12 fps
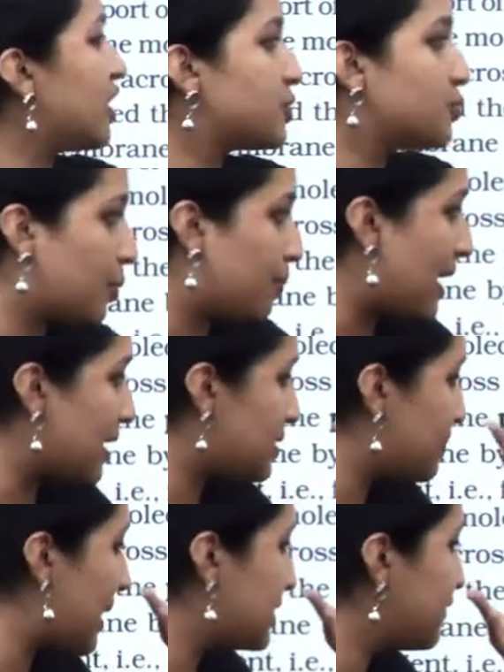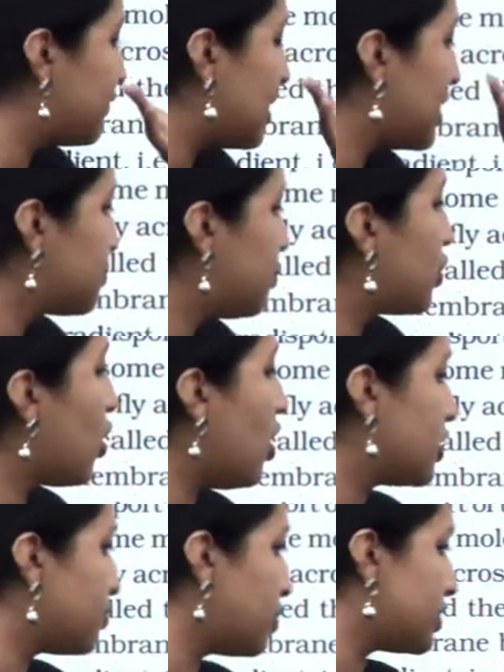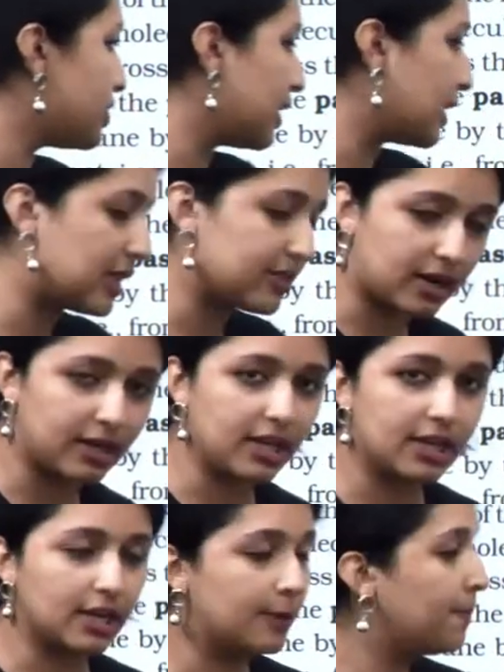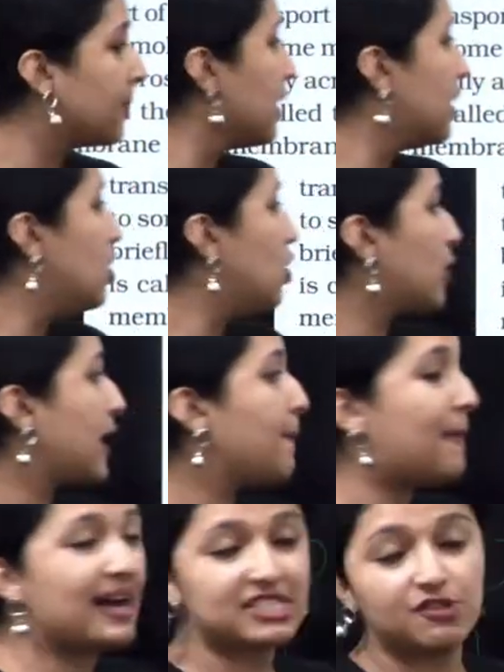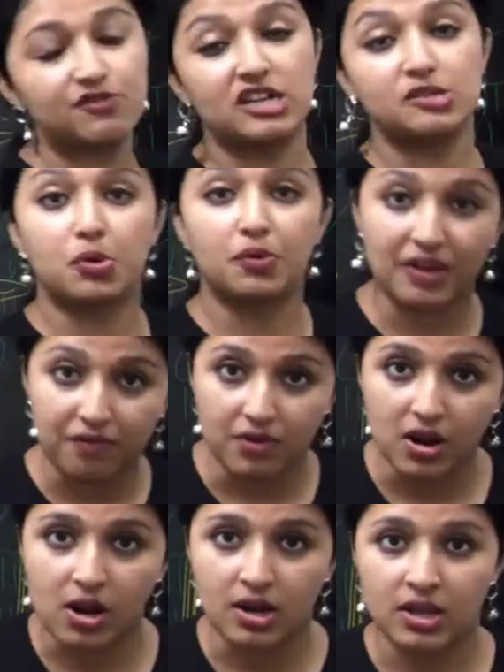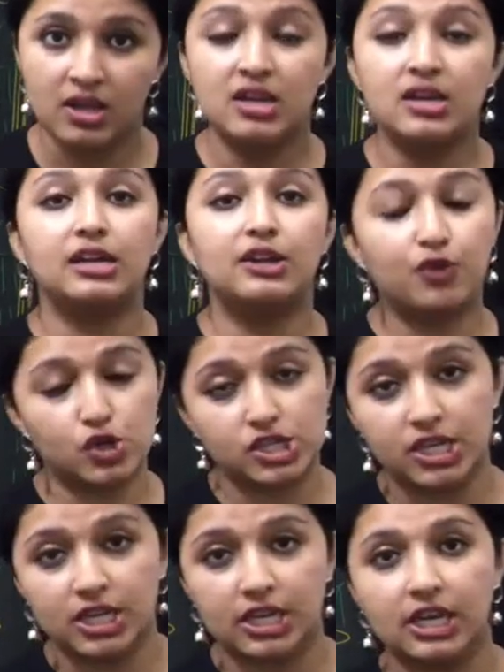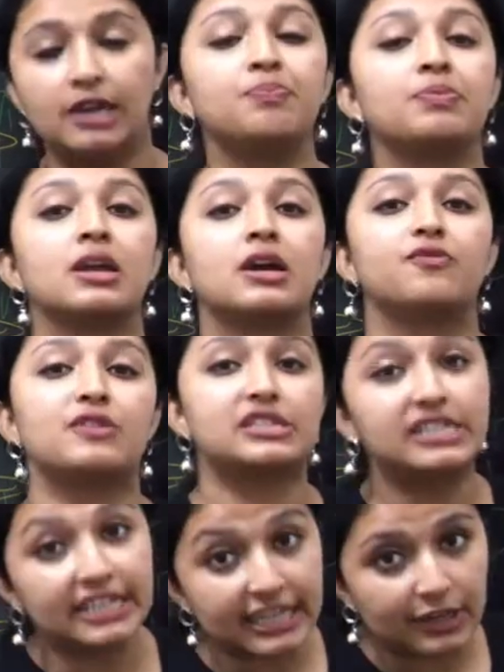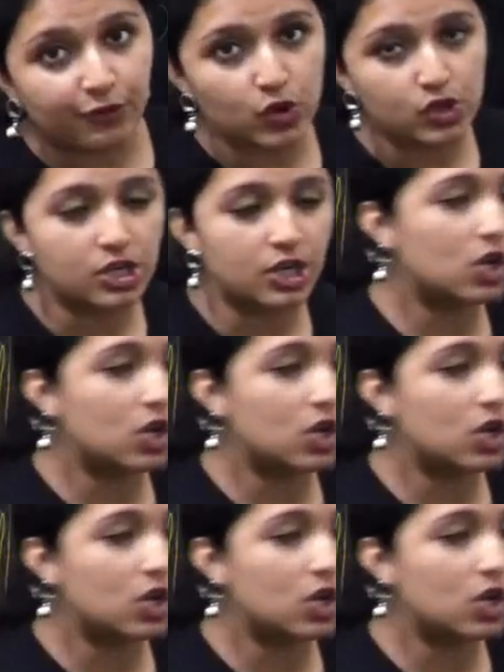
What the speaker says: transport, passive transport, osmosis nadakkalam thannikku, okay. Passive transport we have learned, diffusion irukku, facilitated diffusion,